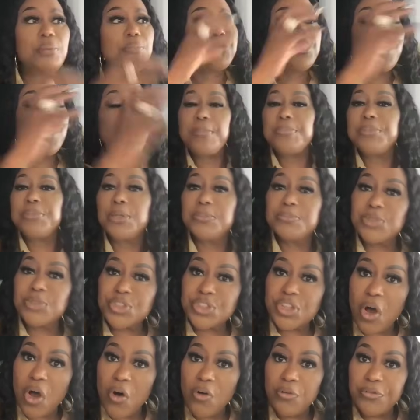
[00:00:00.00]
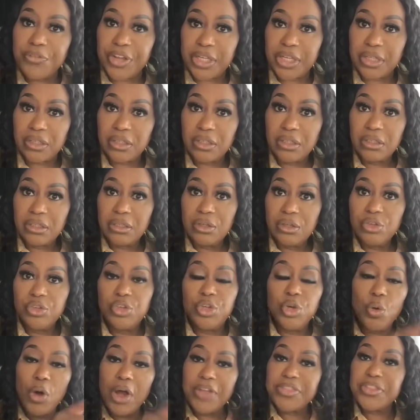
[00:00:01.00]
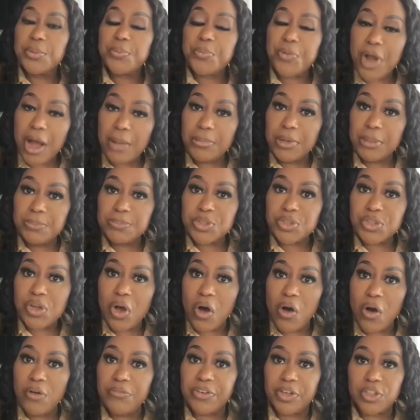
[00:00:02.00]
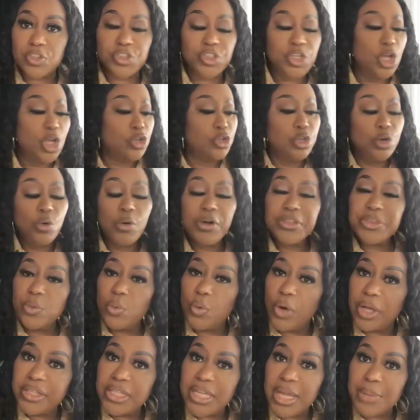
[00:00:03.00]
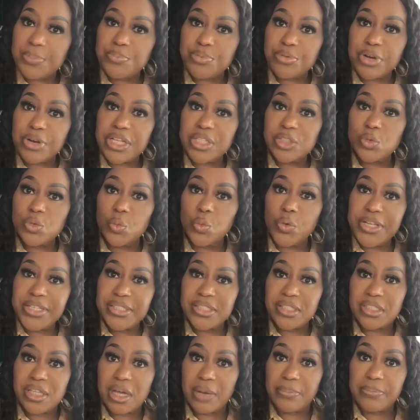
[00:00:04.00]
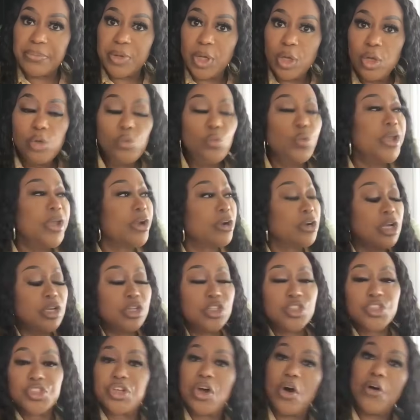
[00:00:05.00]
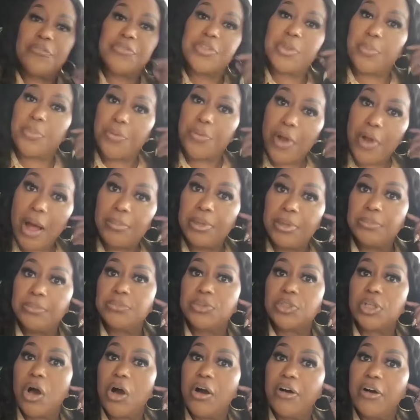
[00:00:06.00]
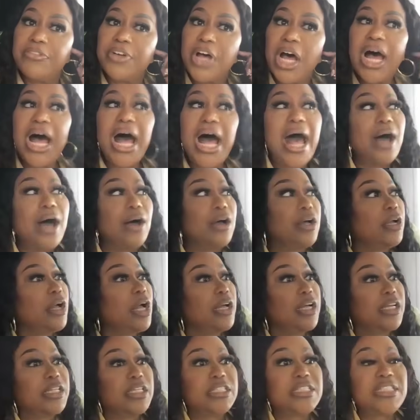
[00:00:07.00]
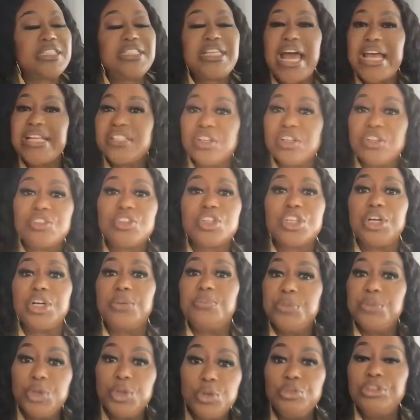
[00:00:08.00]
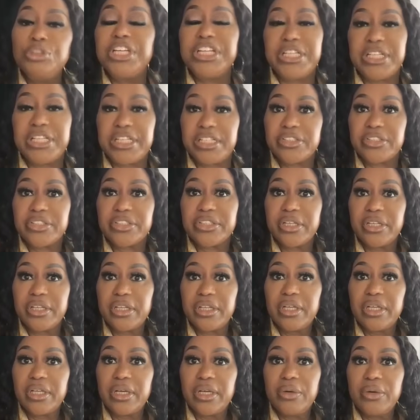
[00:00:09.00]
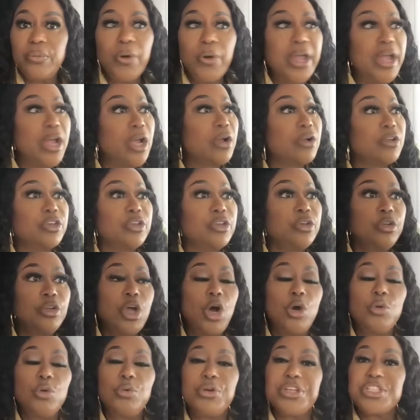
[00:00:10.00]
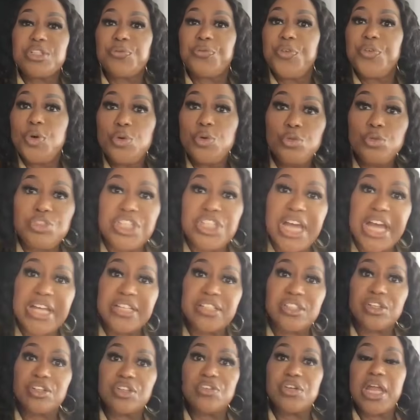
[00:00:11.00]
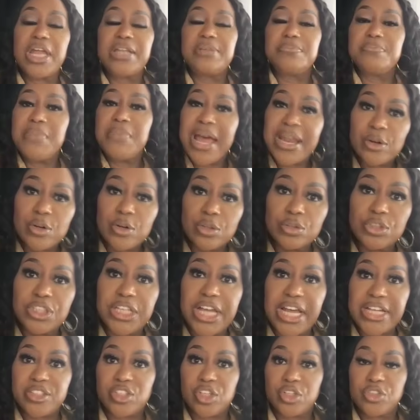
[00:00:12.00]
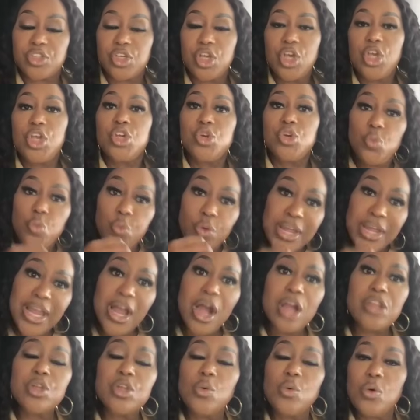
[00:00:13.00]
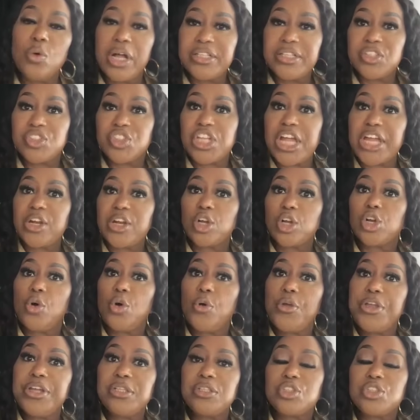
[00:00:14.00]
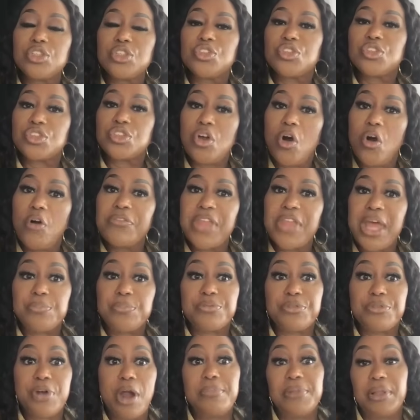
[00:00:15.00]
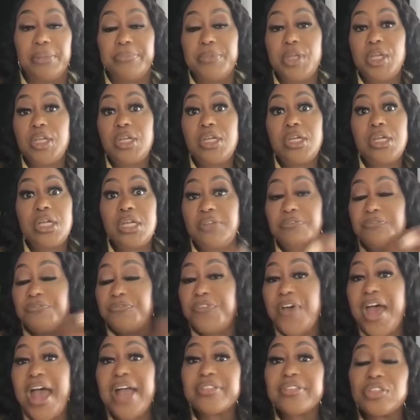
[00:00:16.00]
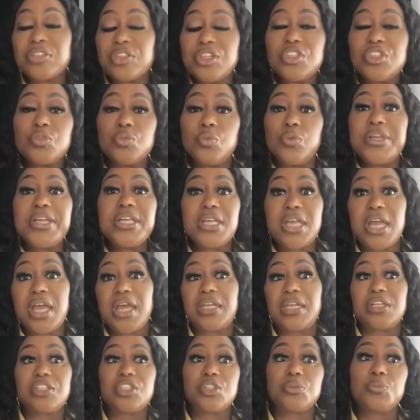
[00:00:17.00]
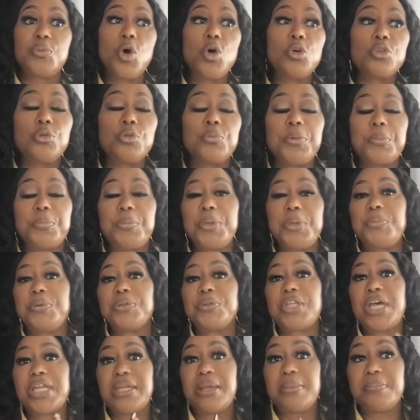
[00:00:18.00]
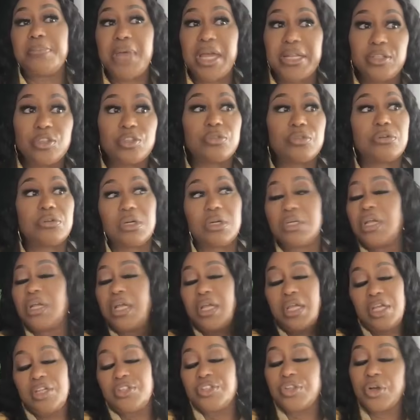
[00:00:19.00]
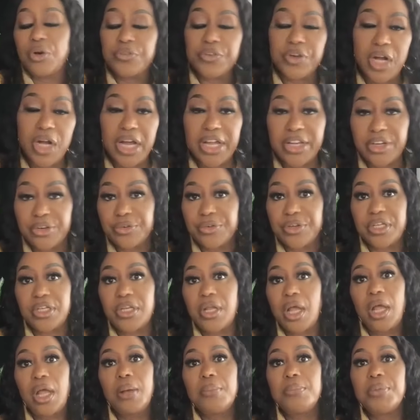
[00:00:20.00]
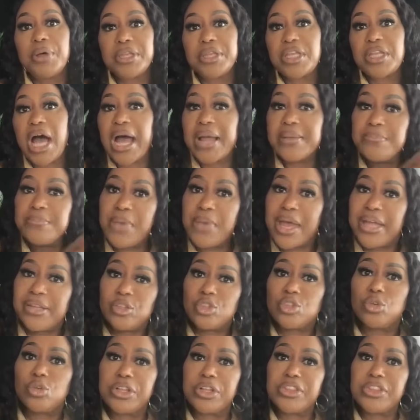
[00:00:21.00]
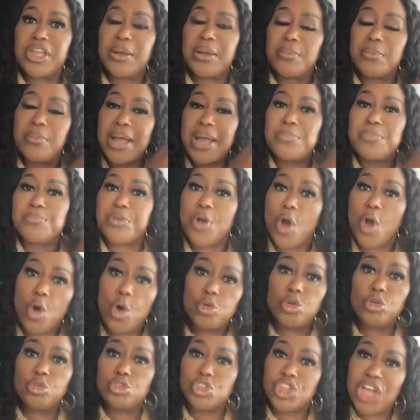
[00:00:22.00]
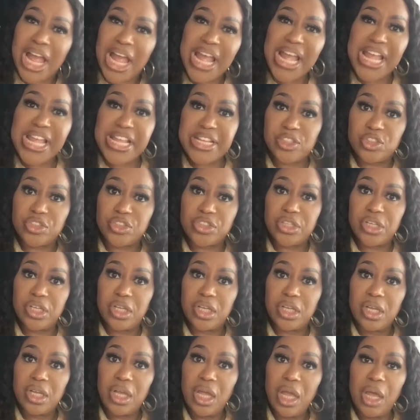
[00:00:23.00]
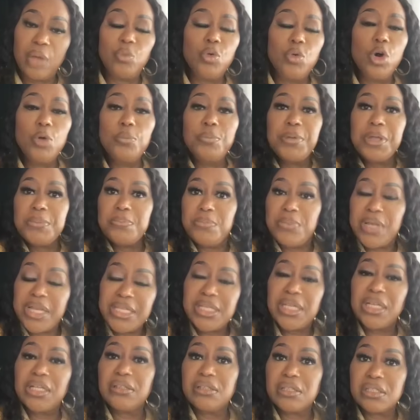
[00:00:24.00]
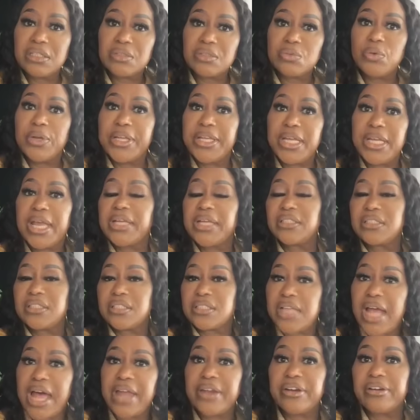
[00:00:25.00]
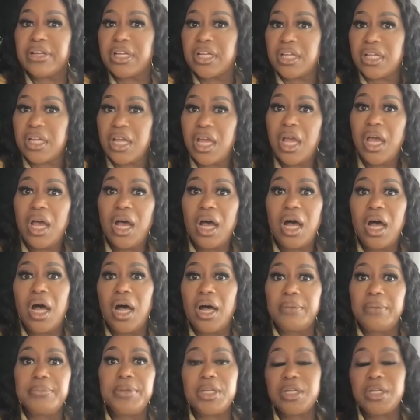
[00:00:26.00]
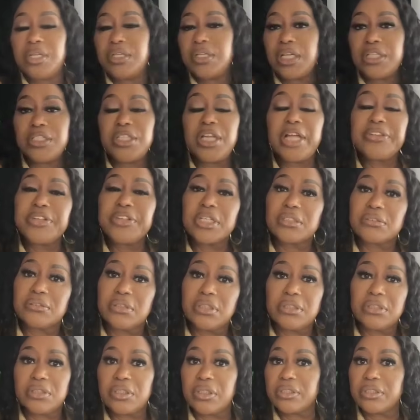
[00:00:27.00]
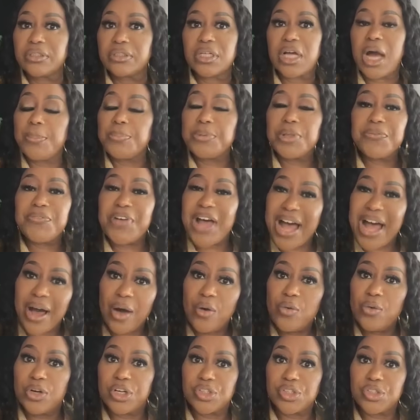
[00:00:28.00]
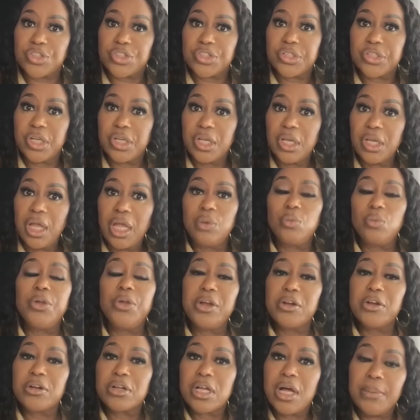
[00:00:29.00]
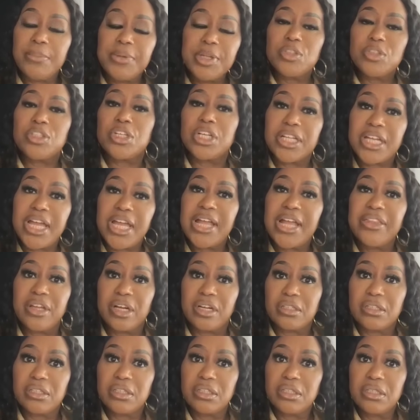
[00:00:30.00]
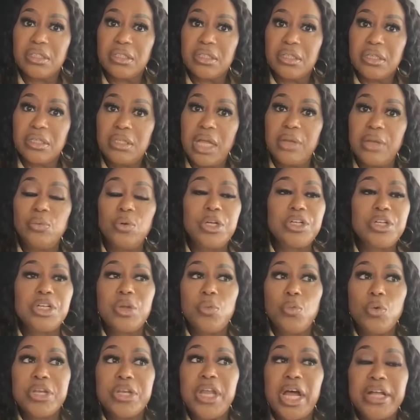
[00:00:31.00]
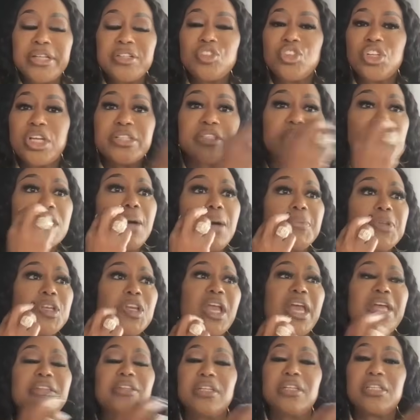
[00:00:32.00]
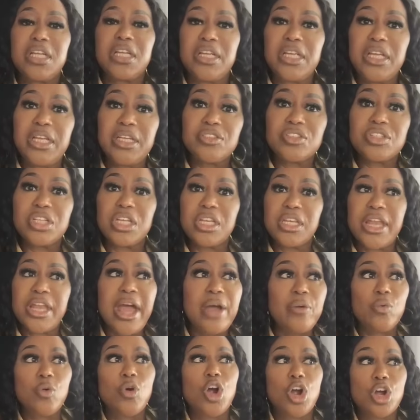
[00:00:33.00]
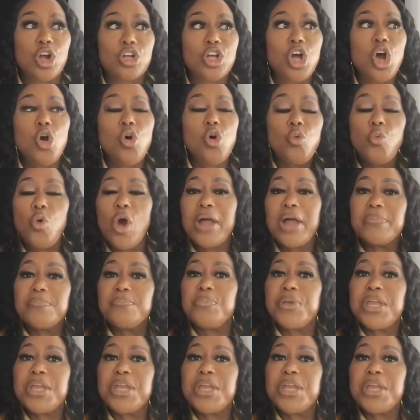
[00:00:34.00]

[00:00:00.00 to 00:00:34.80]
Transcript: problem solving. You are the problem solvers. You are the one that brings wisdom. We are going to solve the problems of our desert communities where, you know, it's food desert and medical desert. We are the ones that are going to solve that problem. In fact, this weekend, a small group of people that I mentored is over 100, but I mentor, they are my protégés. And we'll be meeting this weekend, Saturday, in another couple of hours. And we are coming together. And we're not just coming together to eat, to network. What